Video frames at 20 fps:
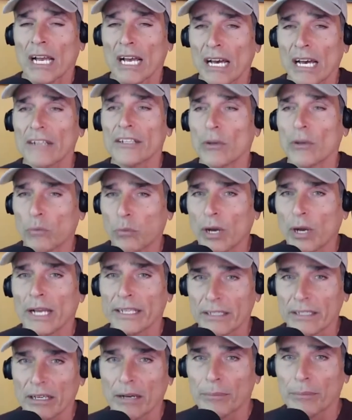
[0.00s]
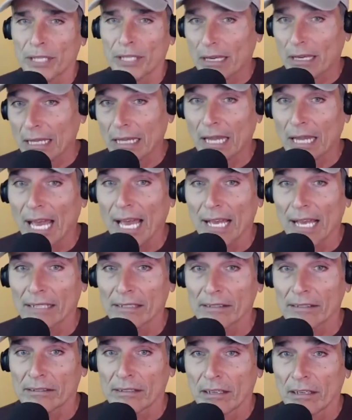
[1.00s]
how do you wind up in a
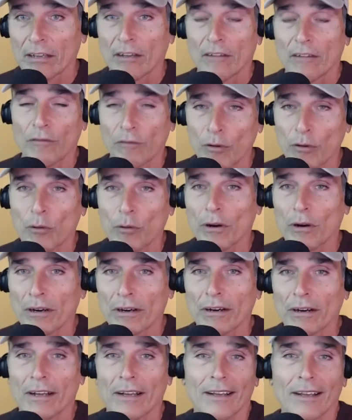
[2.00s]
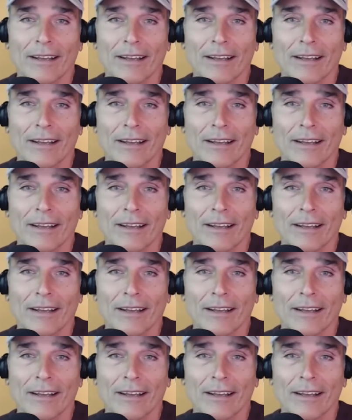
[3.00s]
class for